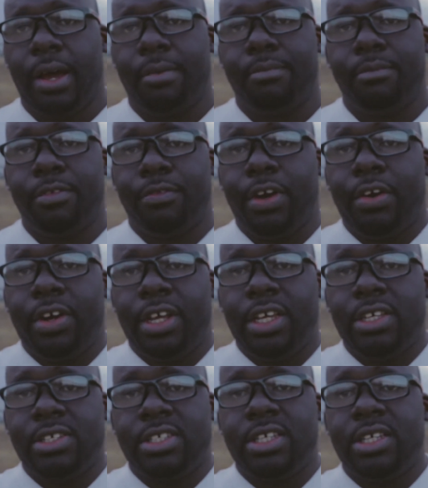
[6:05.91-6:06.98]
Very
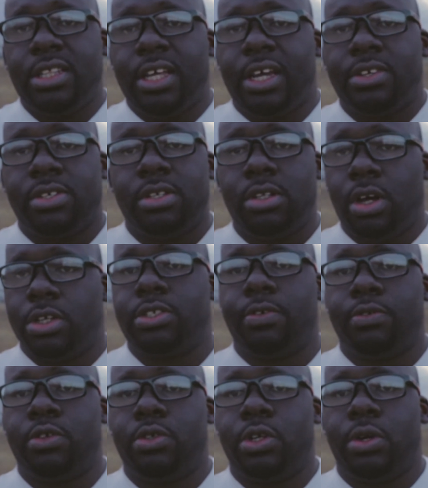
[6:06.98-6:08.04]
easy. There's lots
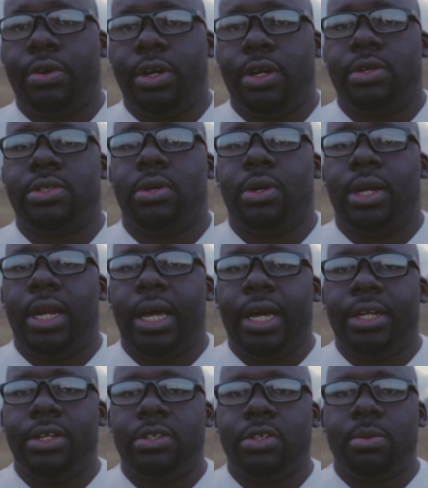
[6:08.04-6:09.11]
of tutorials
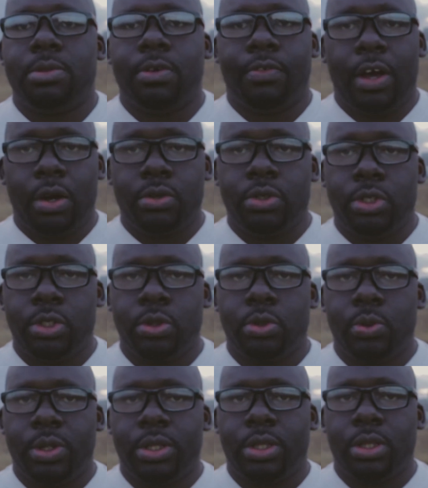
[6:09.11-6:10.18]
online in terms of how to shoot
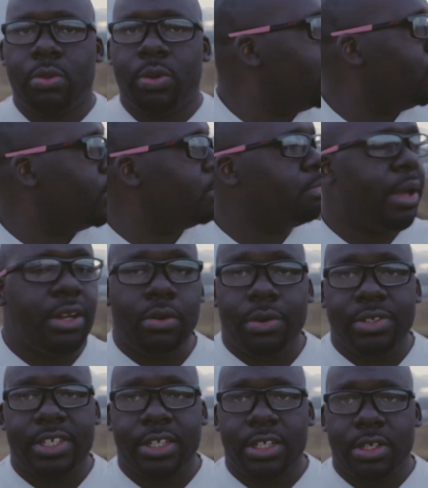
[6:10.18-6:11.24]
with manual
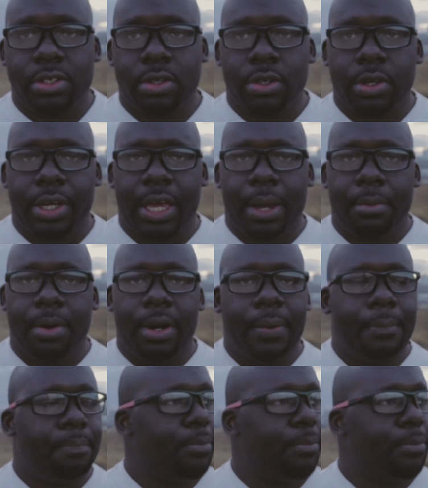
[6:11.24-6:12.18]
settings on your camera.